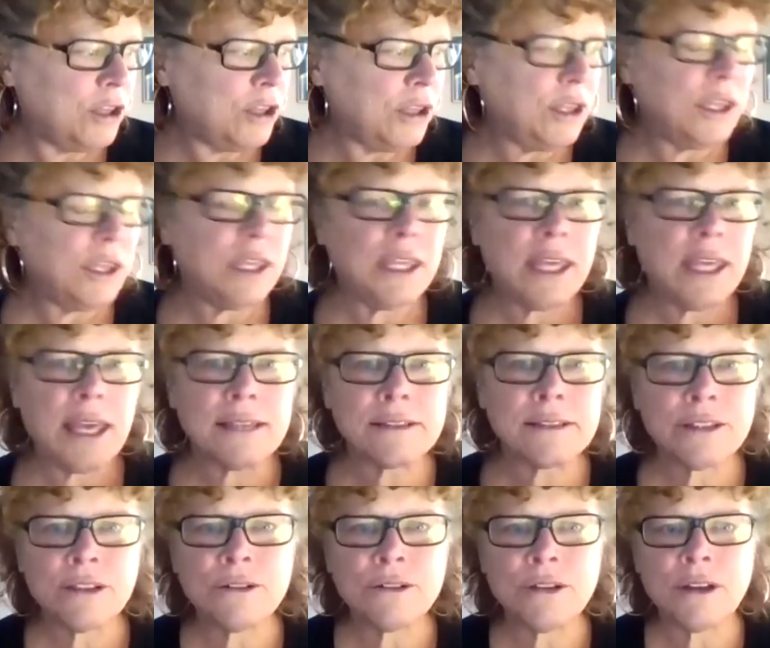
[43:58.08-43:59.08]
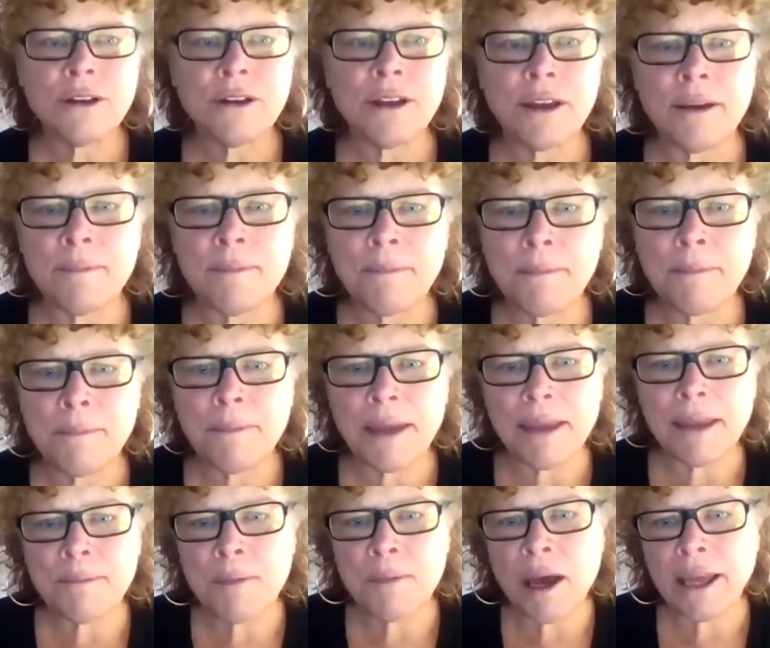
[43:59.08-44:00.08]
Yes,
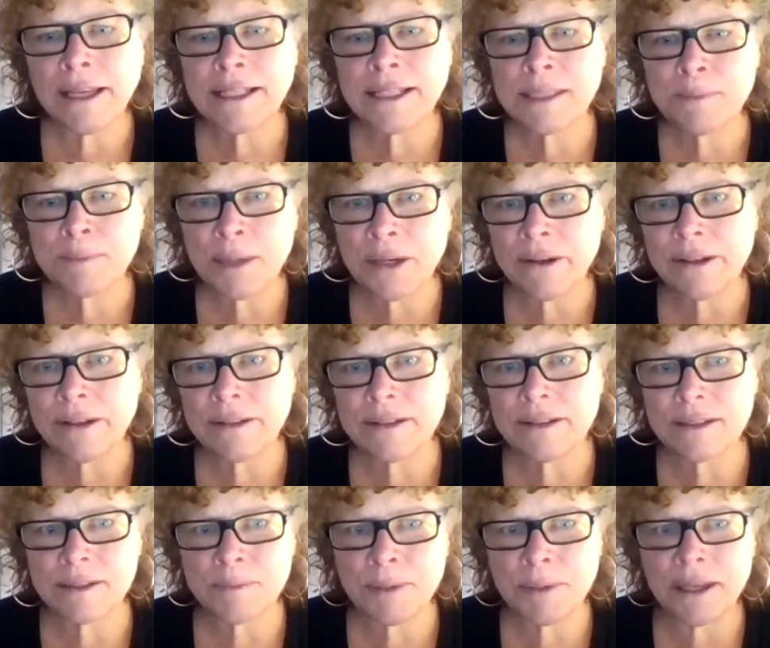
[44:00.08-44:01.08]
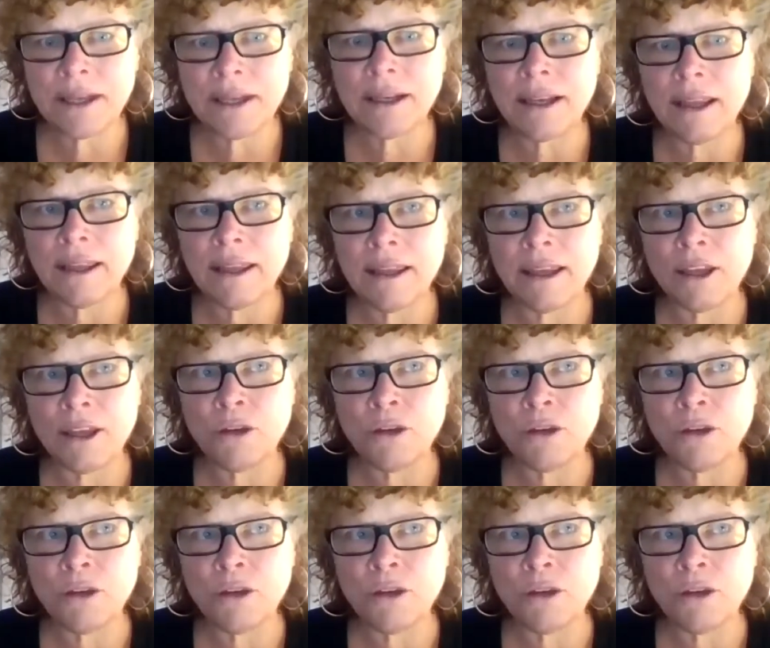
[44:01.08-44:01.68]
in my experience has been, you